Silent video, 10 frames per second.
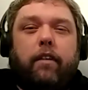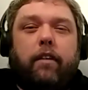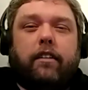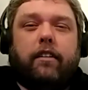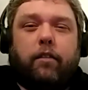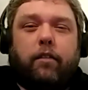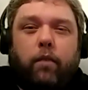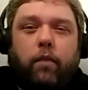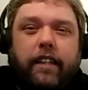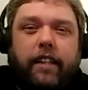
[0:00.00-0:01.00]
And I was like,
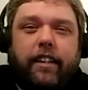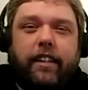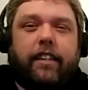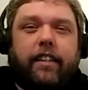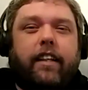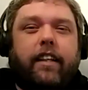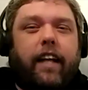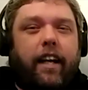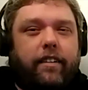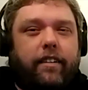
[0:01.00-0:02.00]
what? And yeah.